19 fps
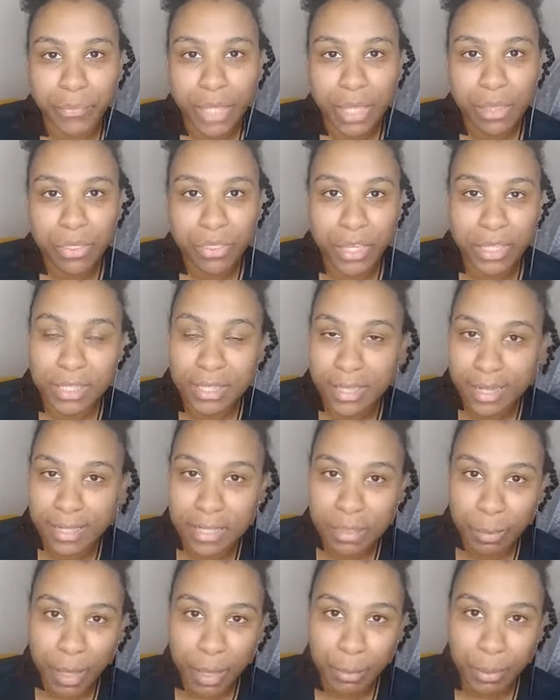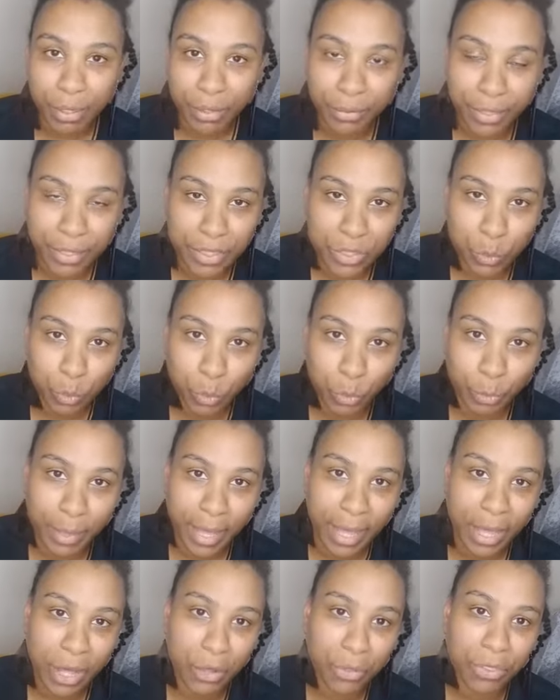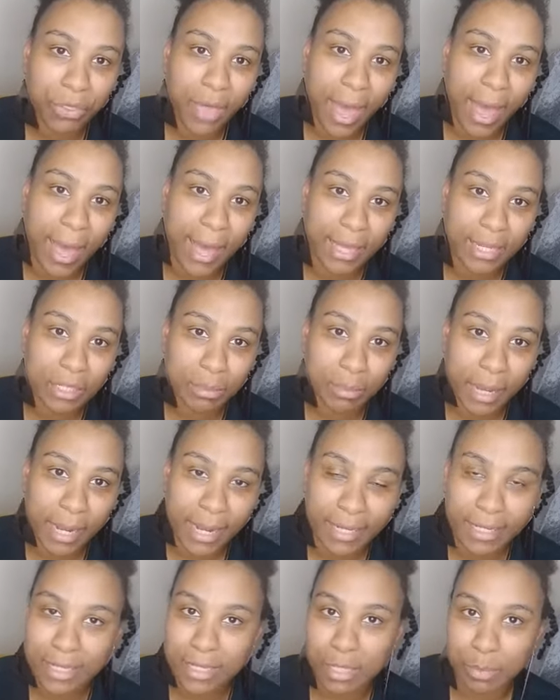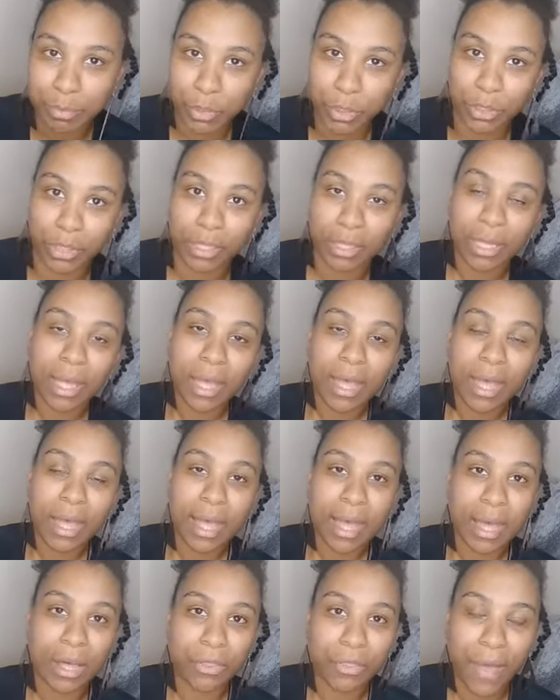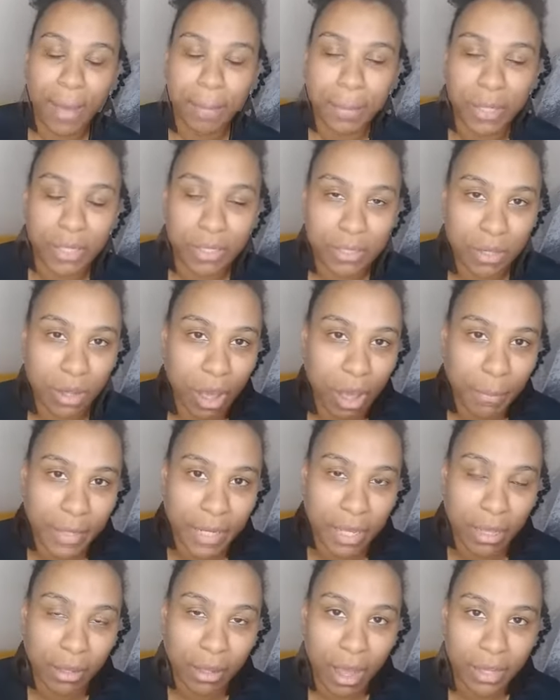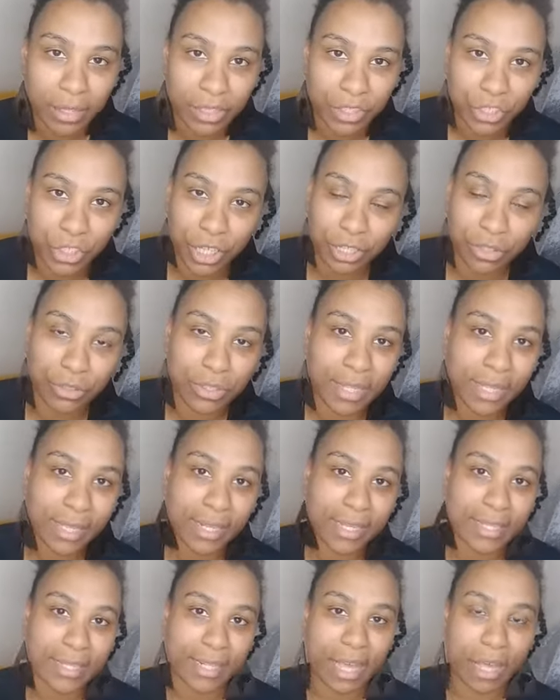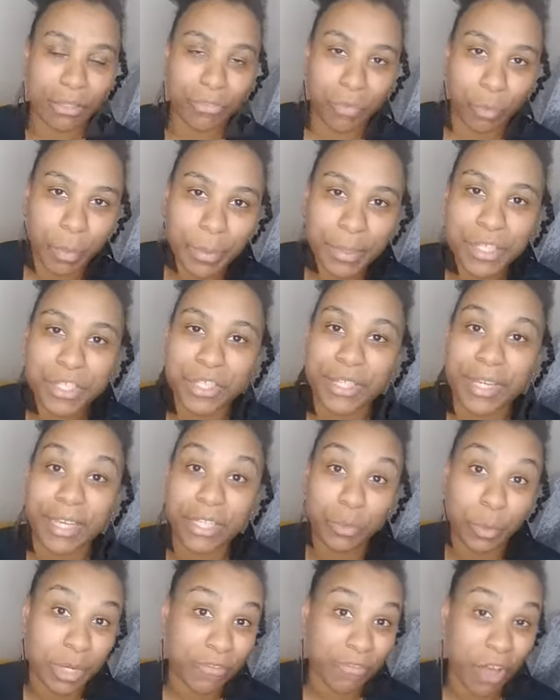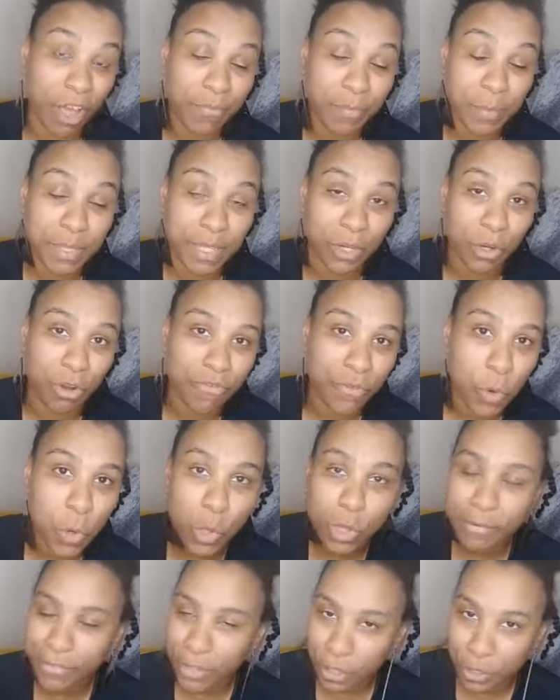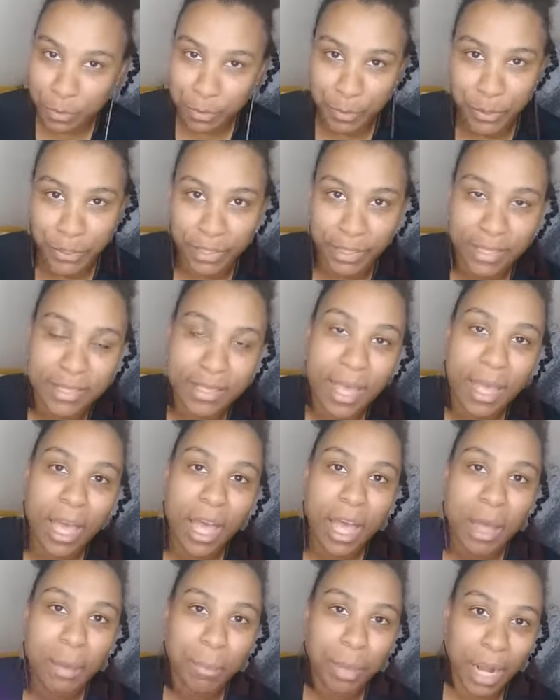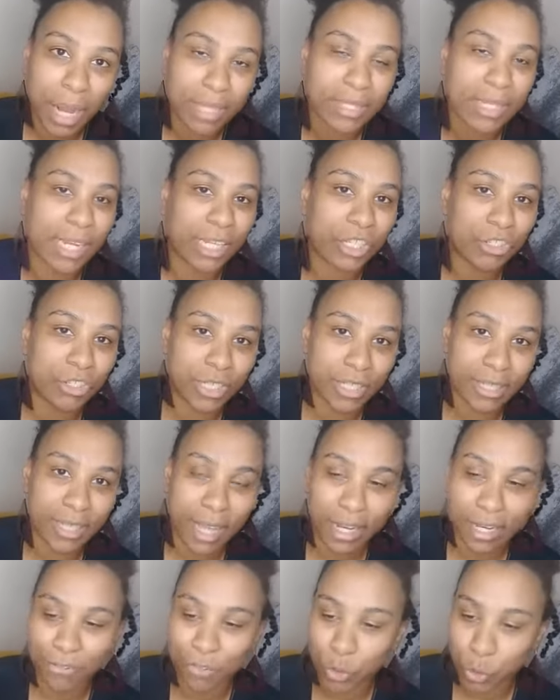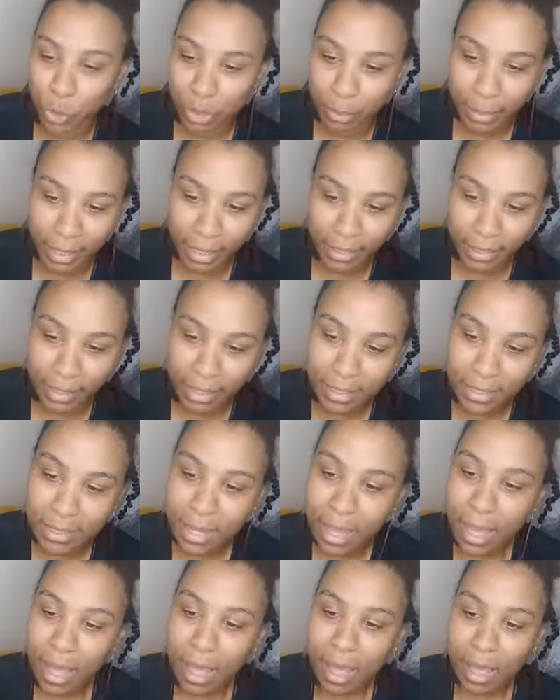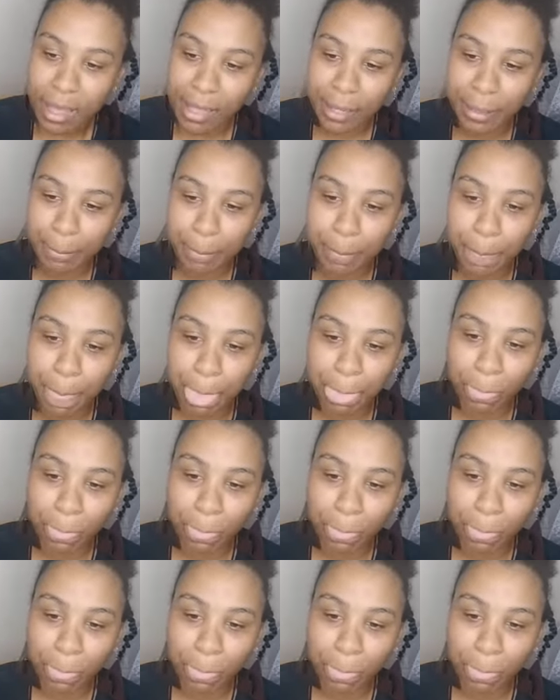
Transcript: 30 Days to Better Periods and Womb Health, and my latest book, Health, Happiness and Harmony, a guided journal to holistic health for women. So you can get 25% off all of those books, plus an extra discount if you join the mailing list. And